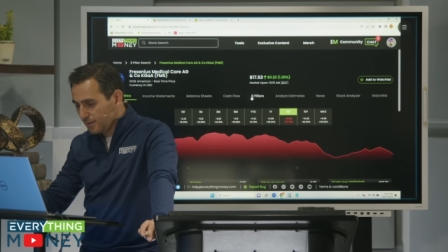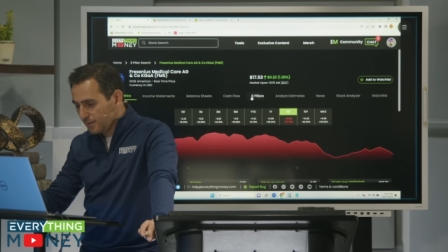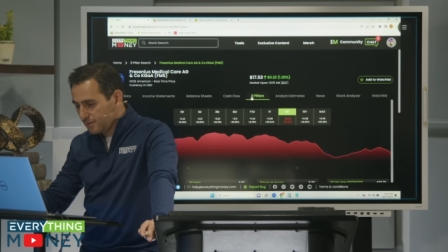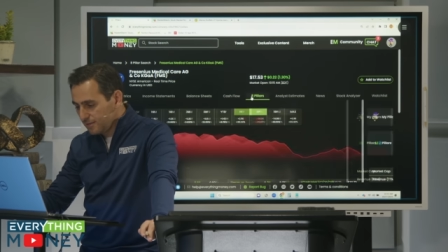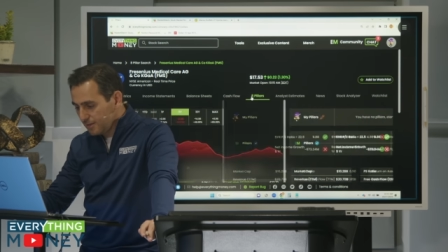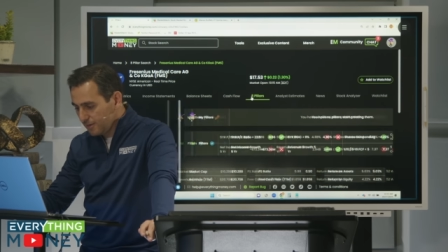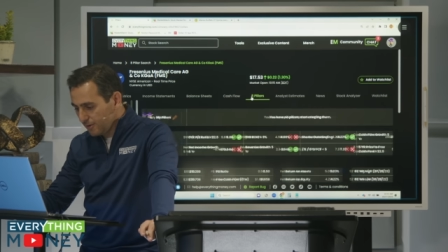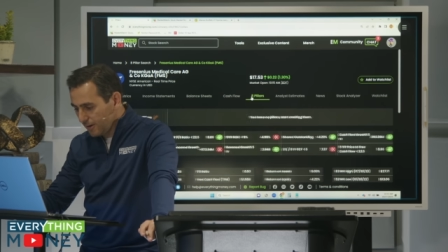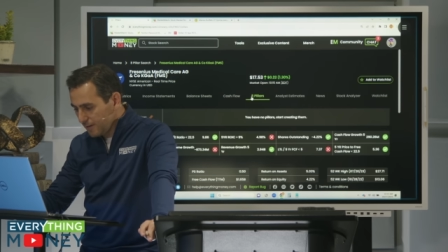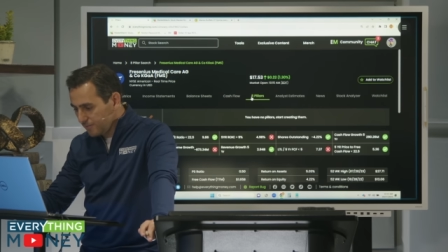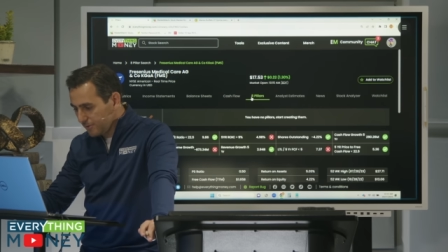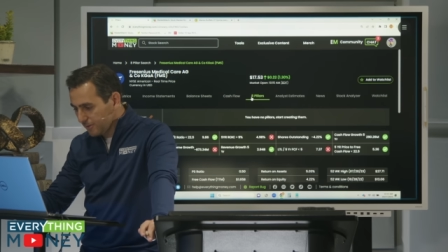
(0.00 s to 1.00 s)
Let's see their
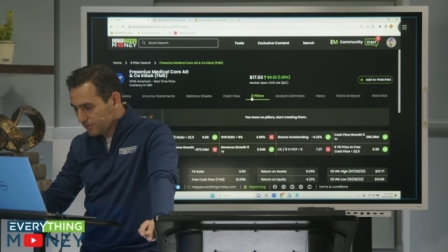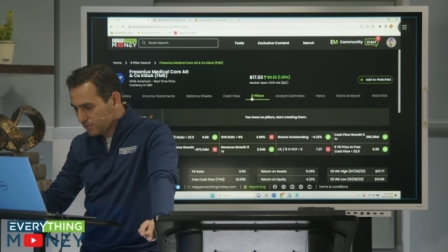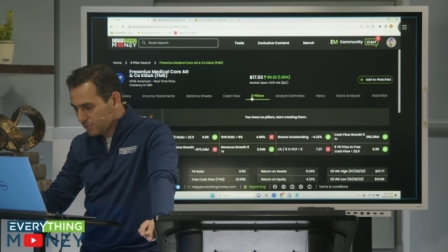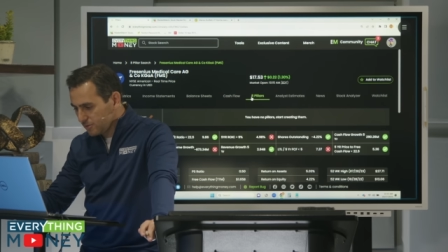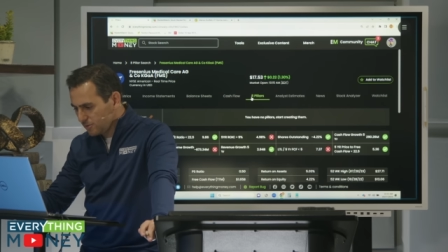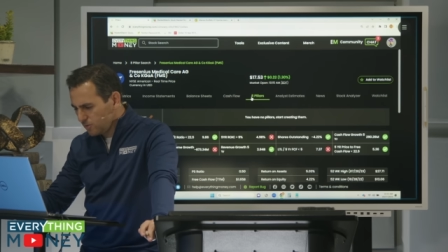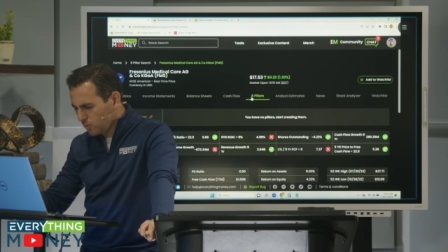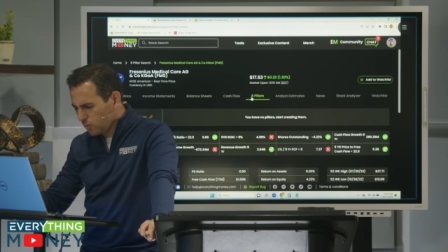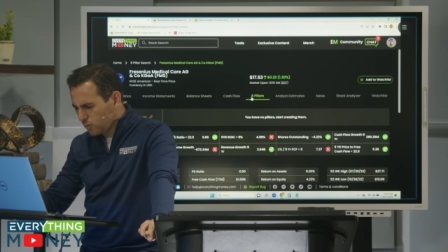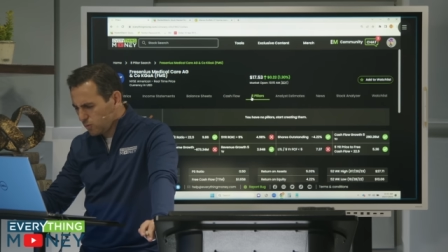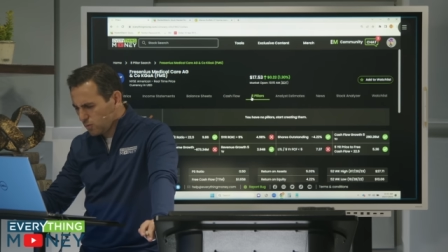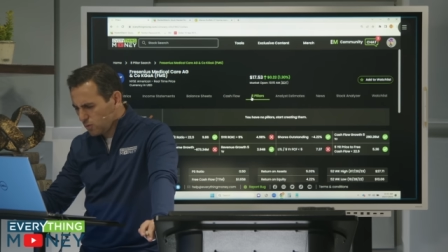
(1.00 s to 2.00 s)
eight pillars. Ooh,
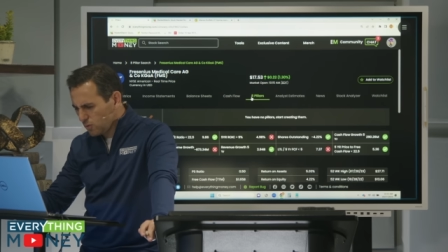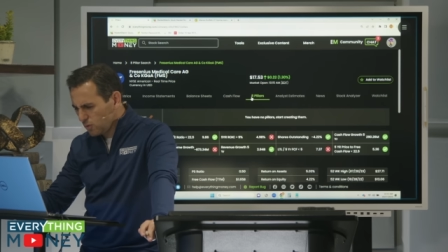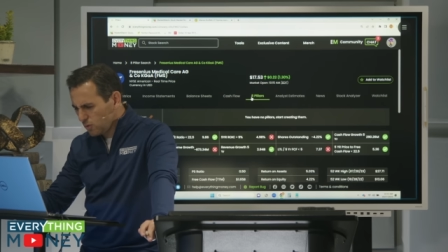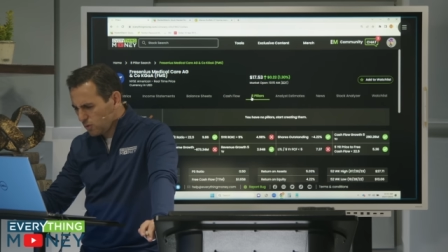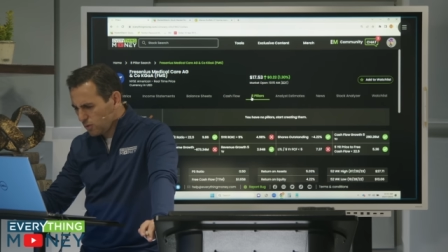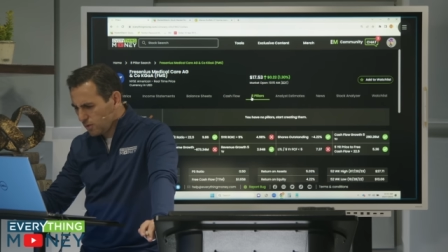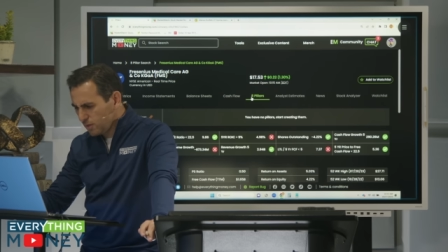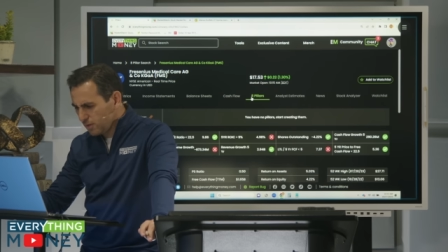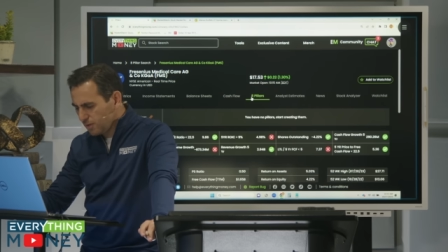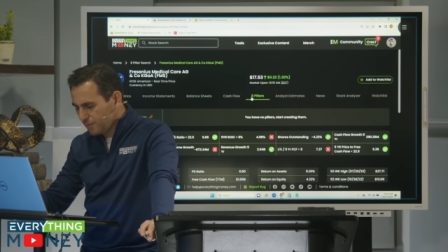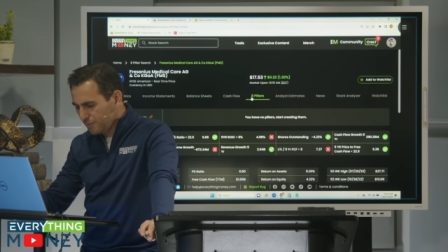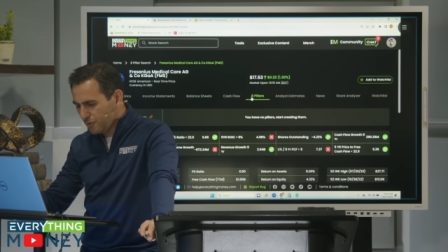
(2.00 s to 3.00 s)

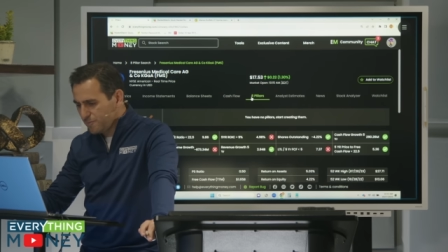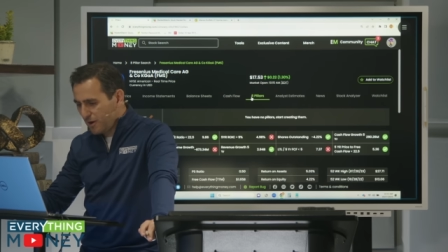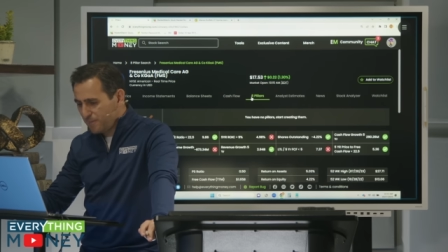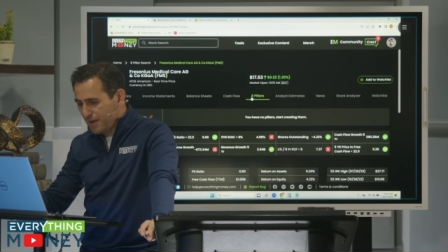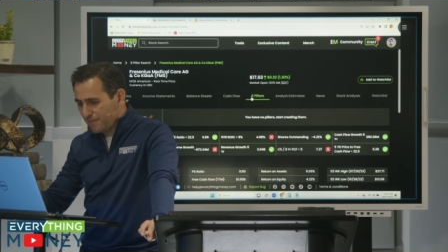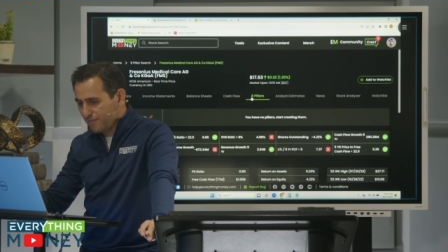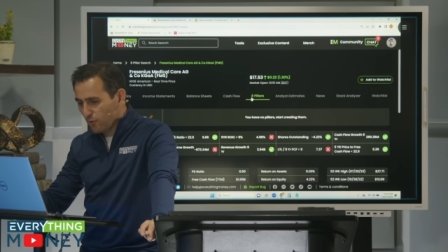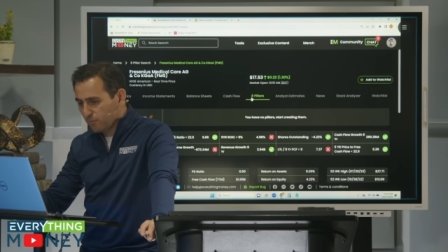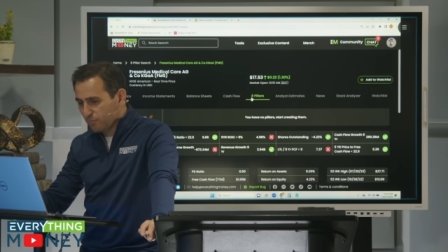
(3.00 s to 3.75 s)
they've only bought back four